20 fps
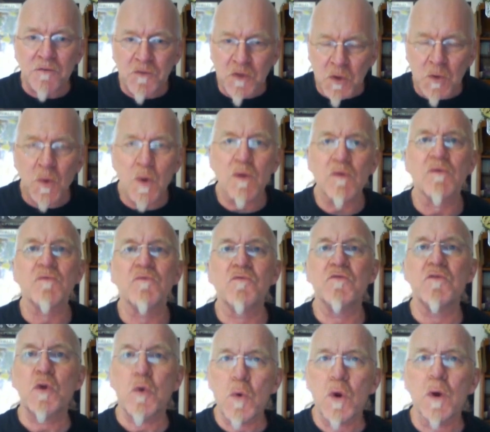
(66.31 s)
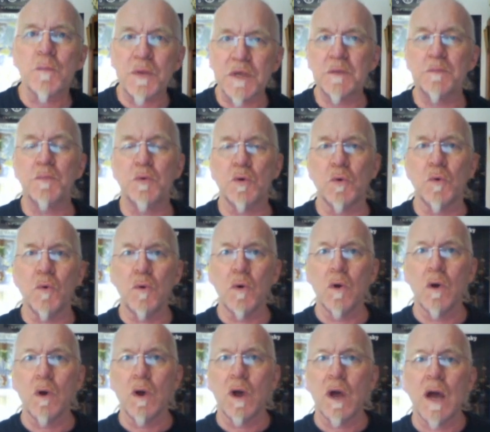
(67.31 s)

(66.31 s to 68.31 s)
fewer and fewer people